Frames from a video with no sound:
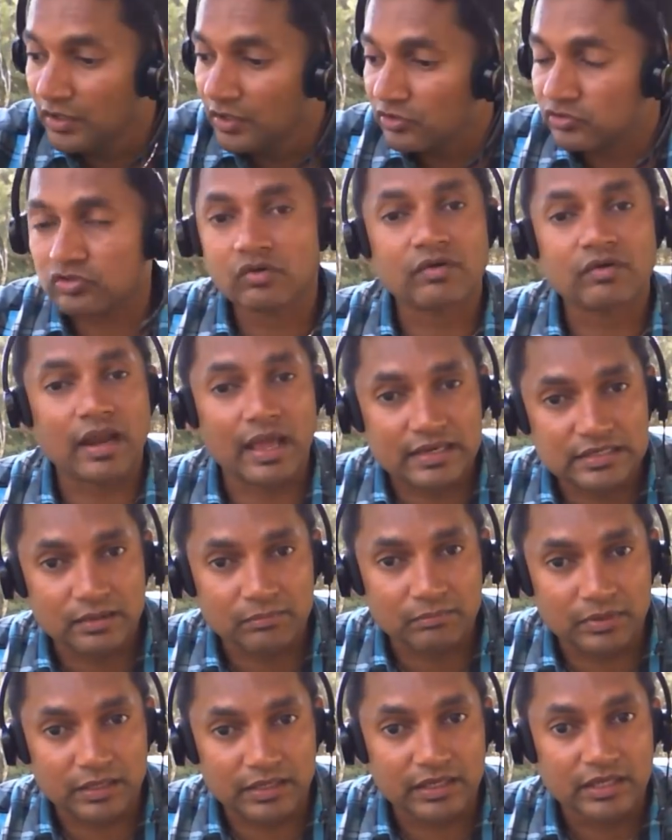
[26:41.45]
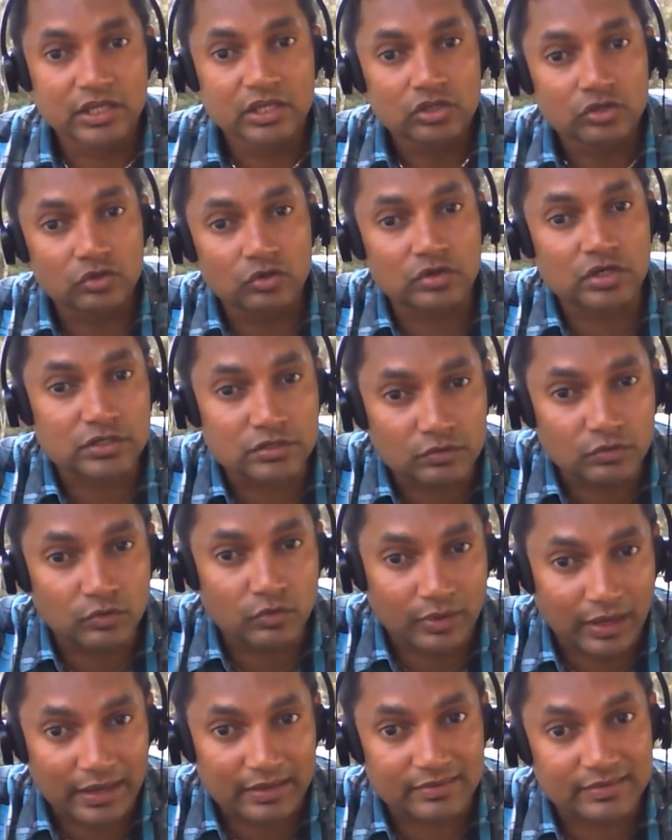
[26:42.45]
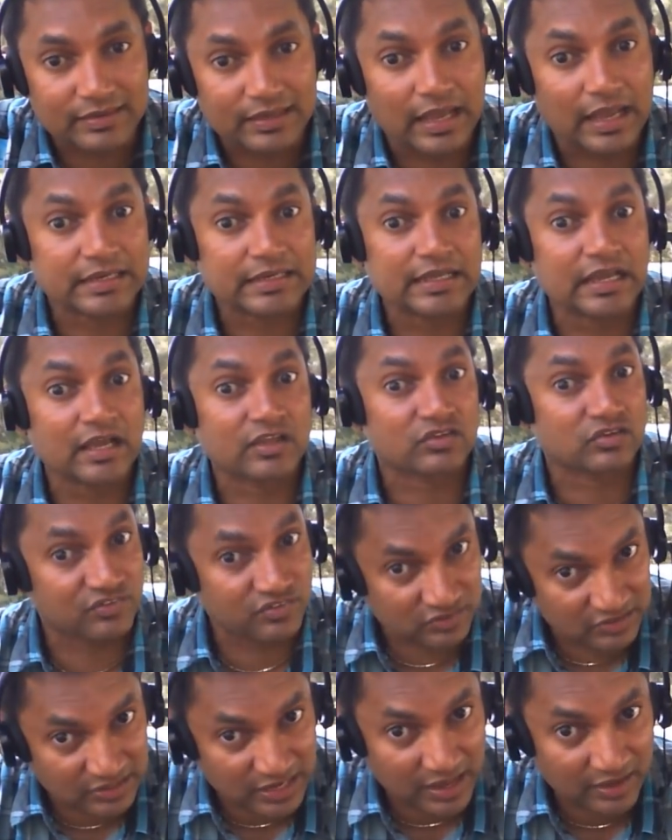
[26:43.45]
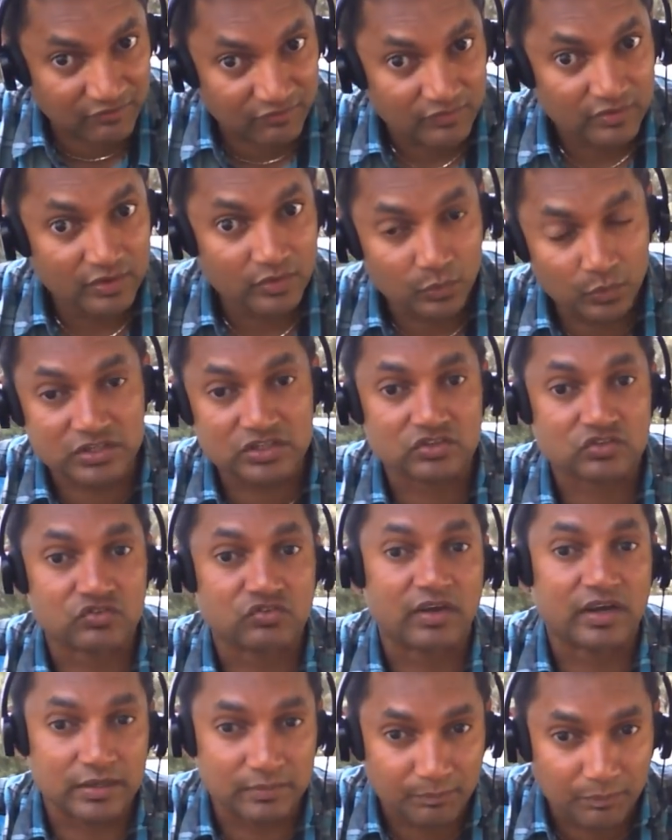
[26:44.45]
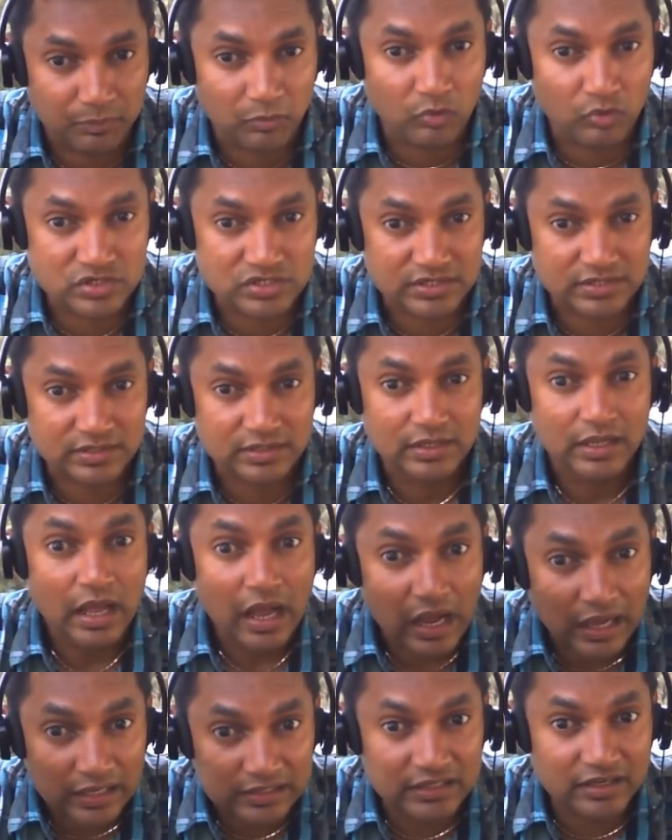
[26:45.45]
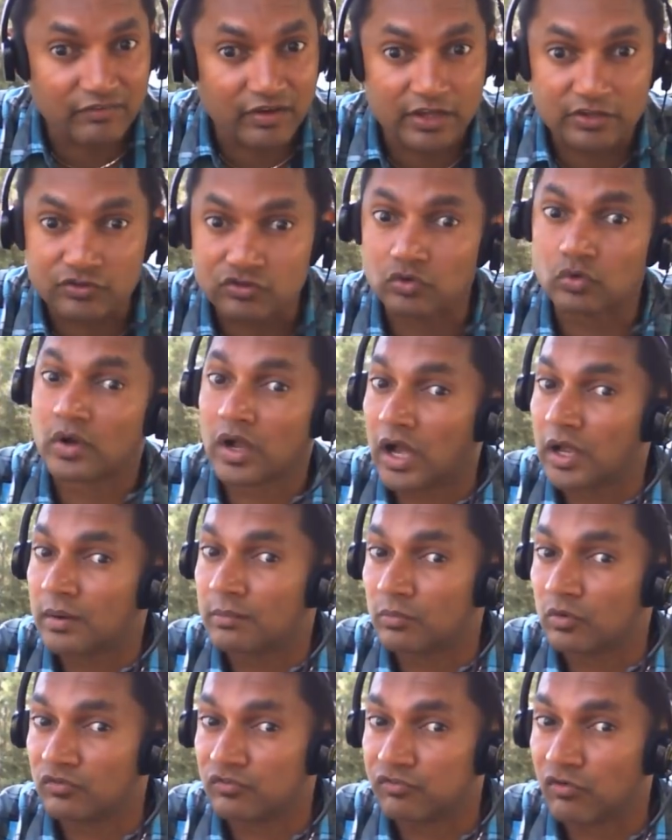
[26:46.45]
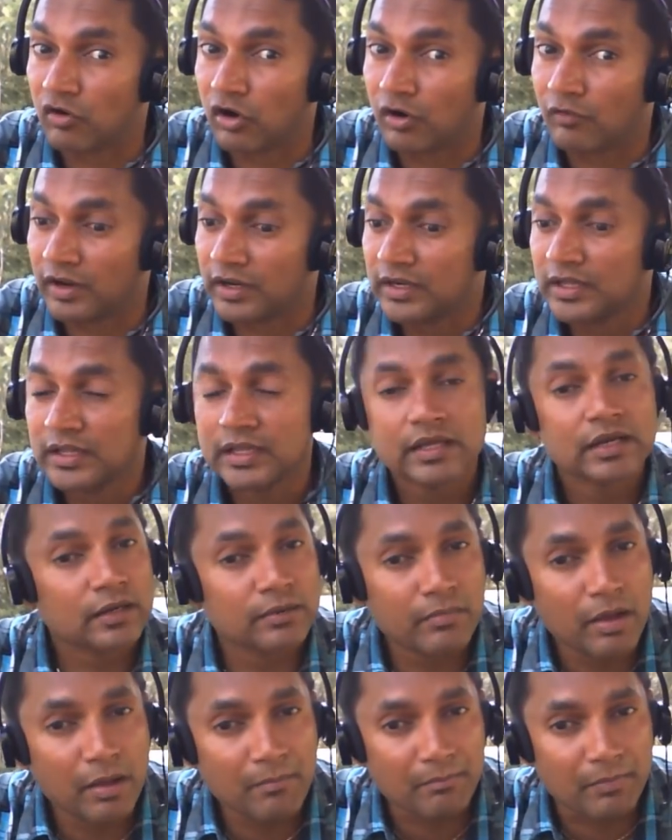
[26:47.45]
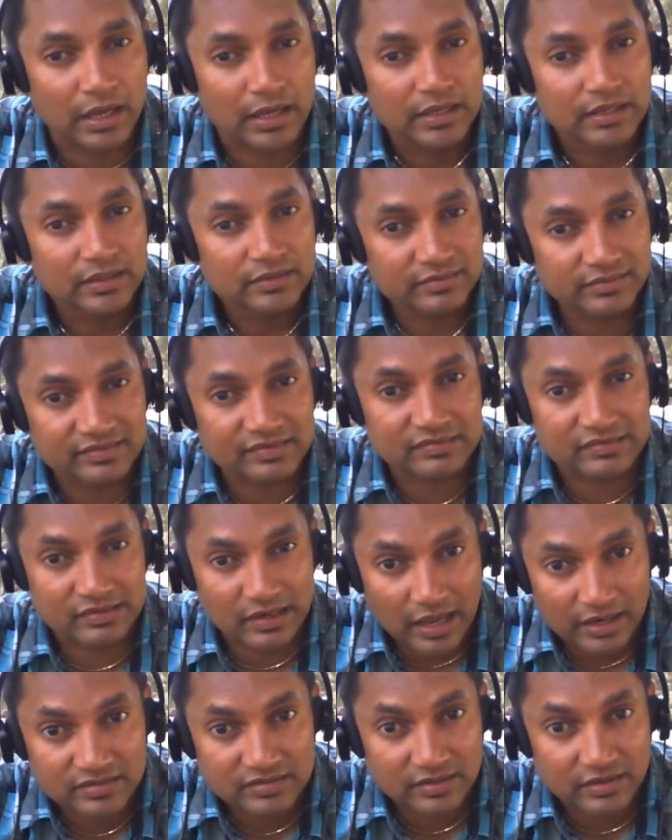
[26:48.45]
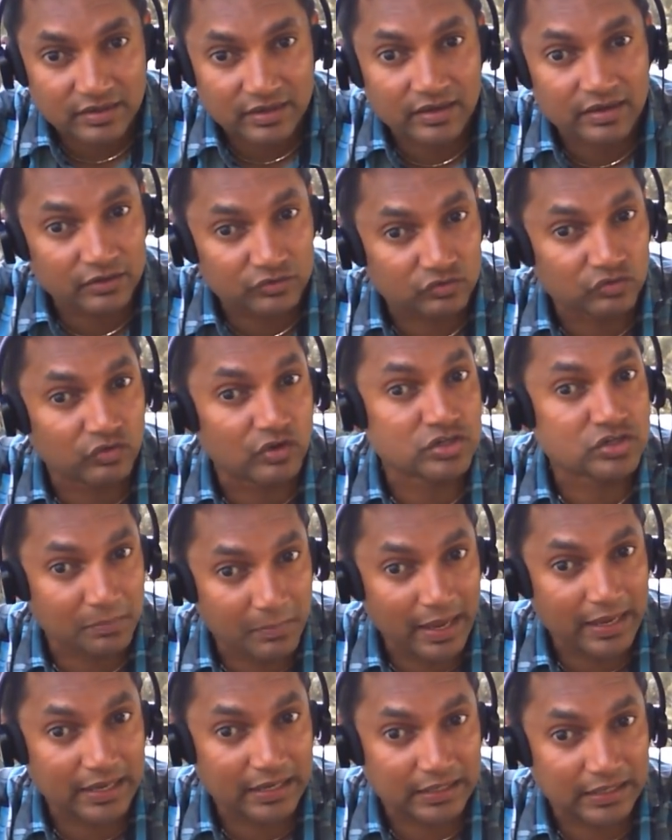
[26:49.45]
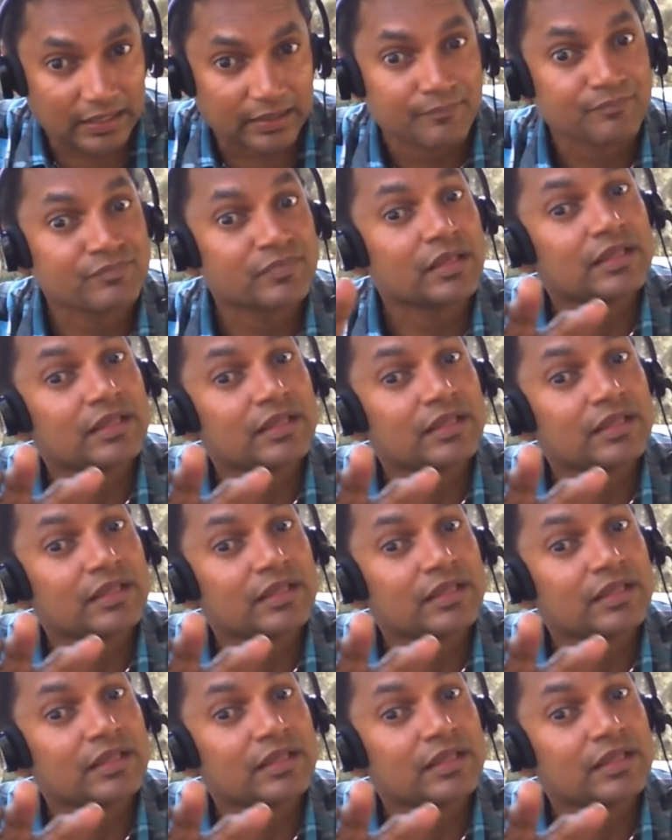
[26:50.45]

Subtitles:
So randomly, you need to look at the ideas of staff, which is very important. Otherwise, you can't move forward. Remember, this is luxury research making.